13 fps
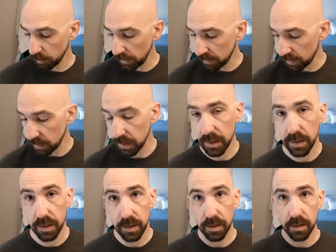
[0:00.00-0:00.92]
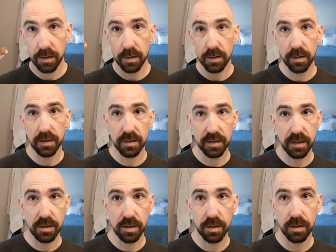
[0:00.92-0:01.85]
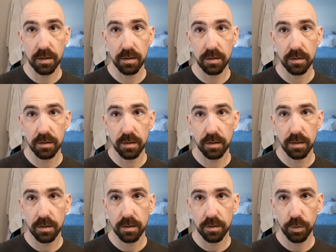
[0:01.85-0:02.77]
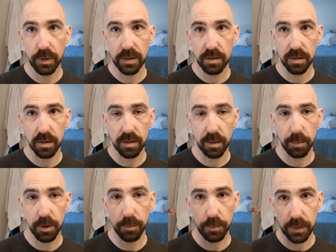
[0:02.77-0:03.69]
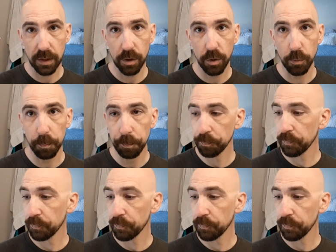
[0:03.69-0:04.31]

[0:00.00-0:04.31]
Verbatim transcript: with the Ascension Twist Double Open Comb.